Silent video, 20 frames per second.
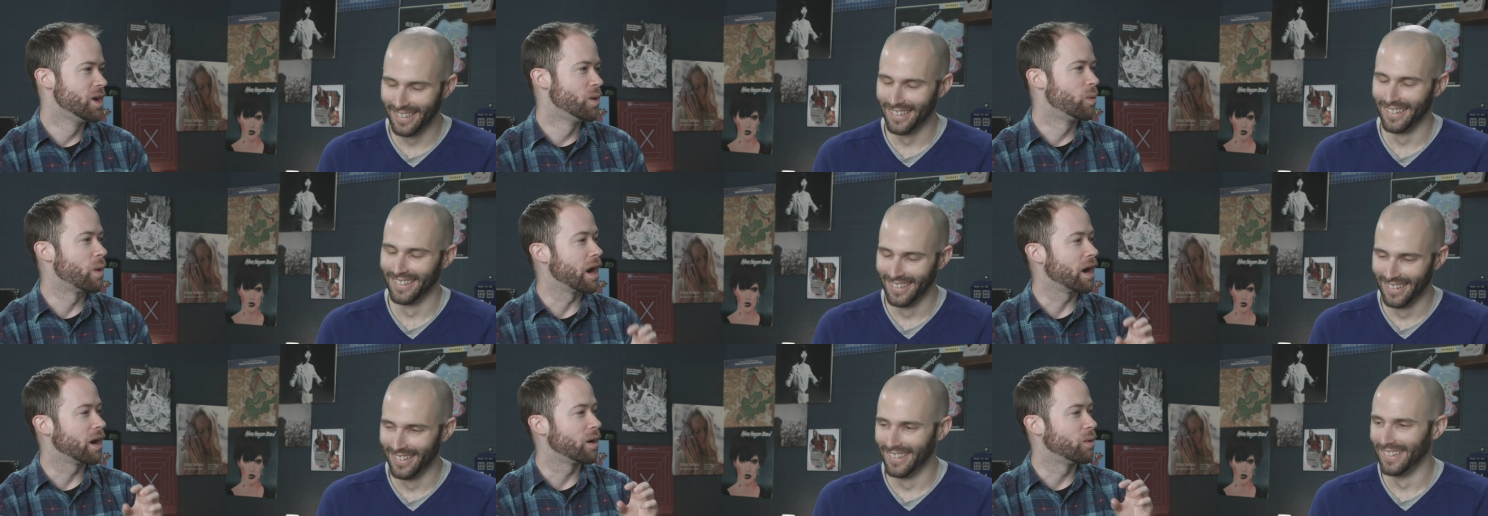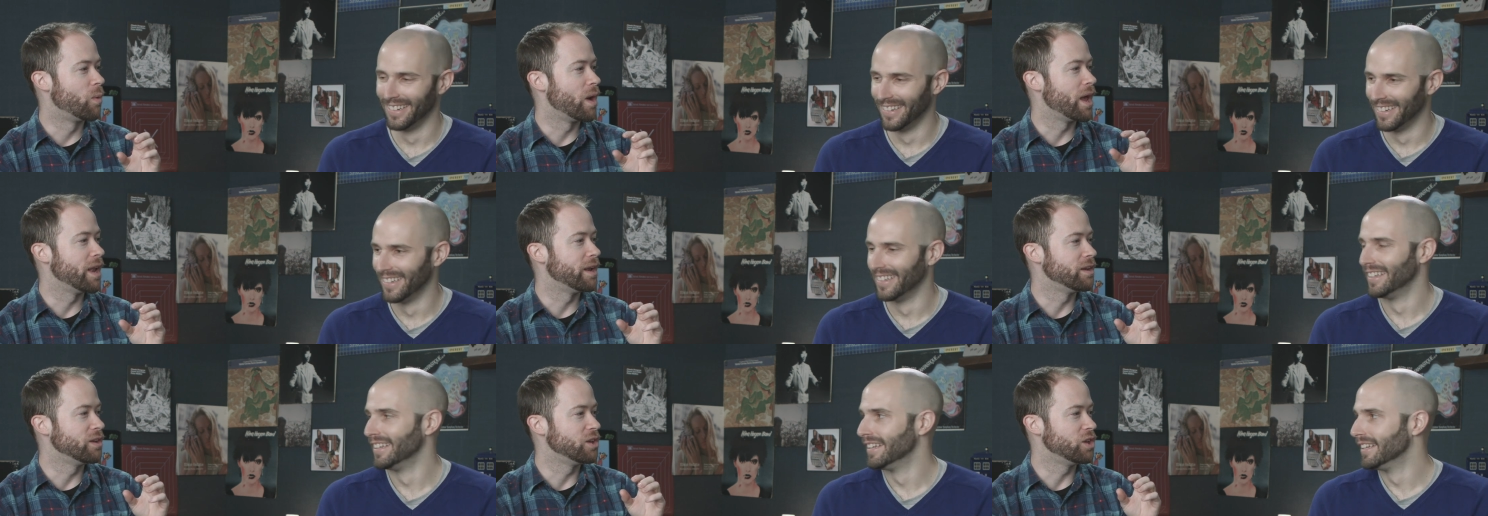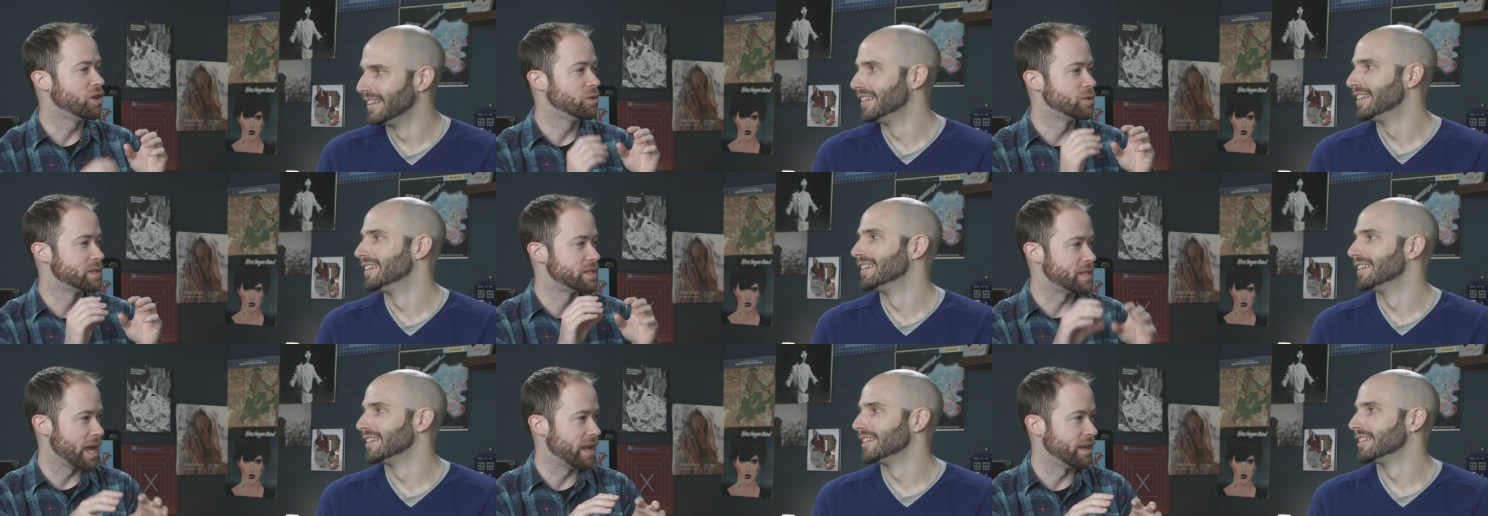Speaker 1: where when you
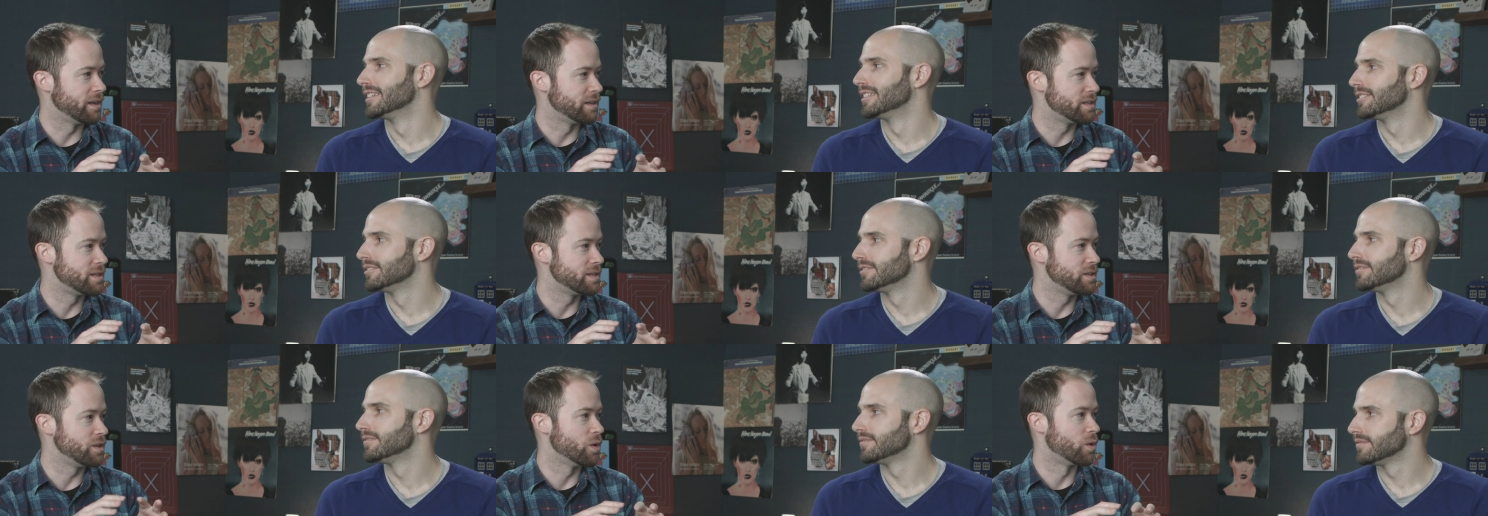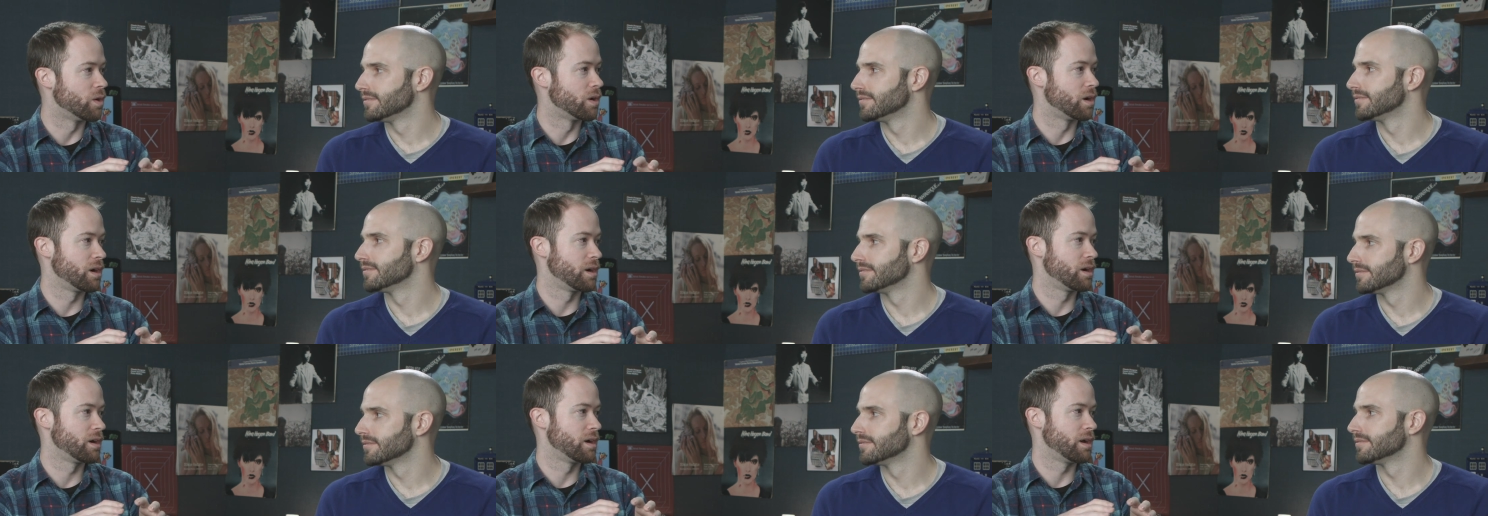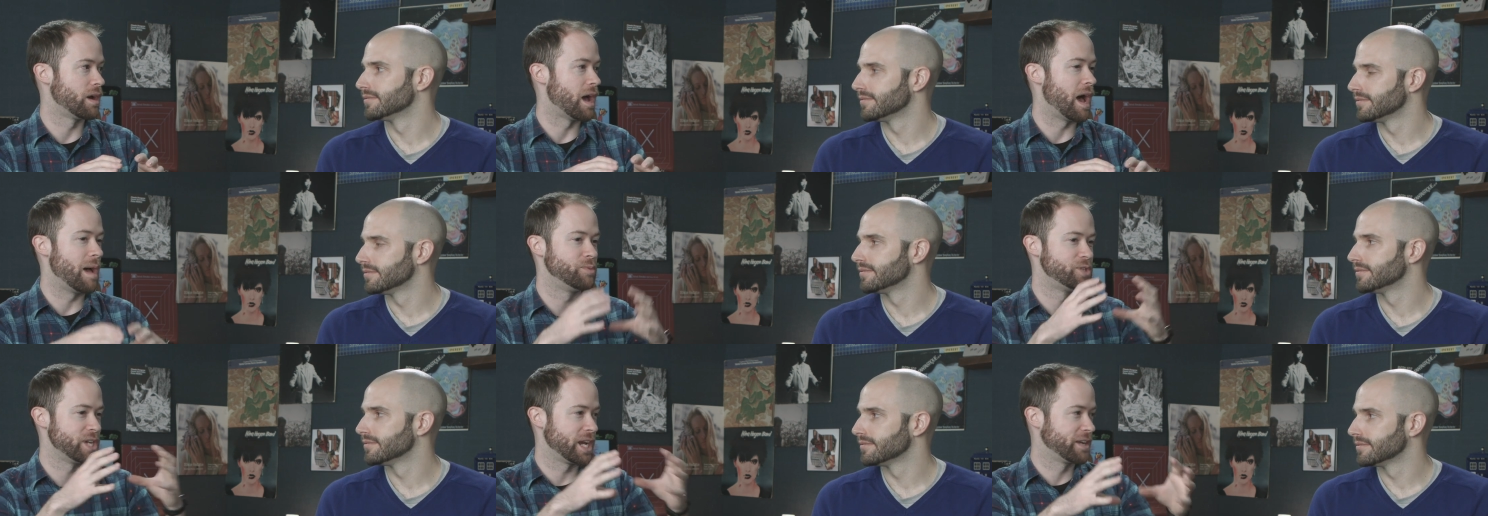send your
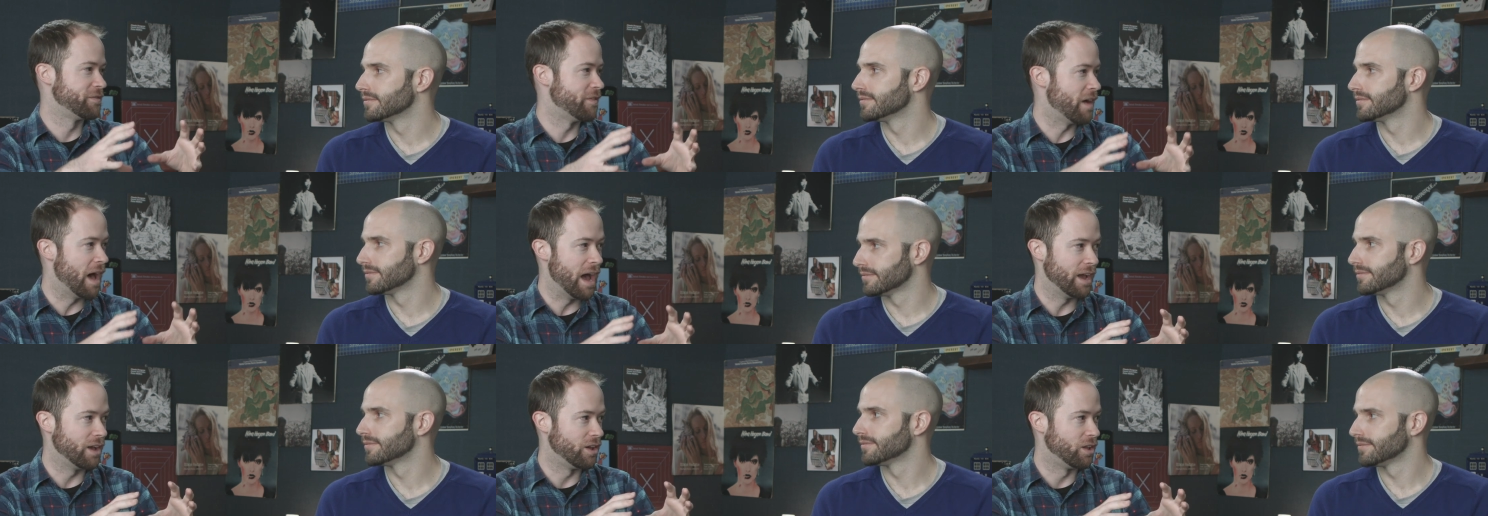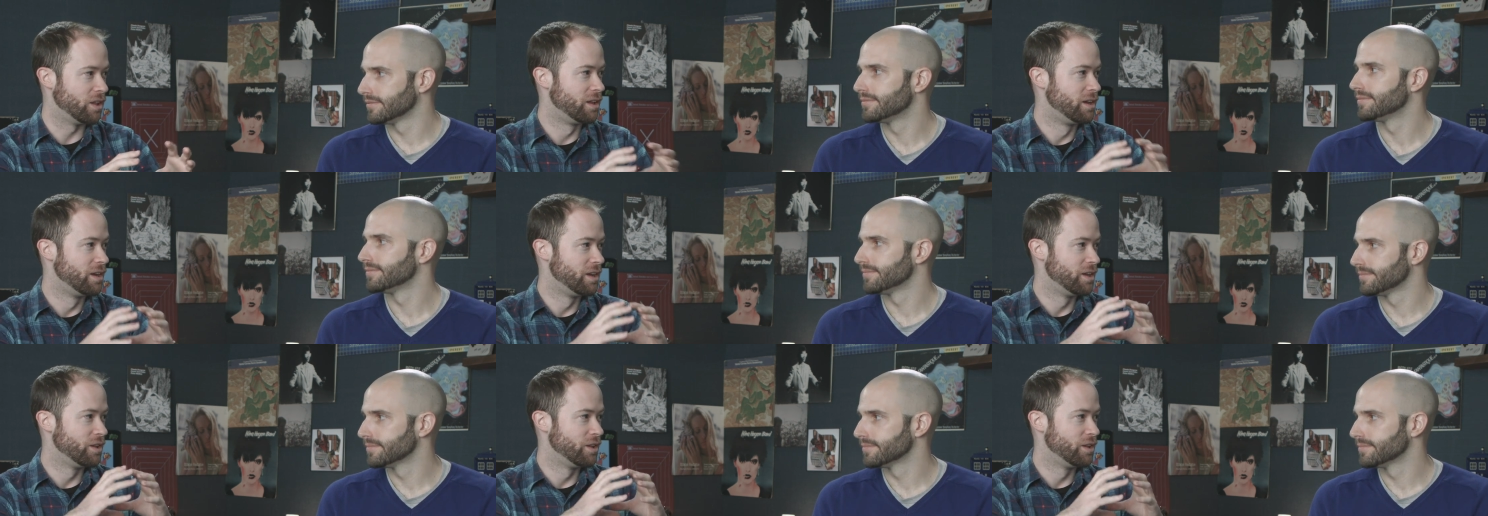object file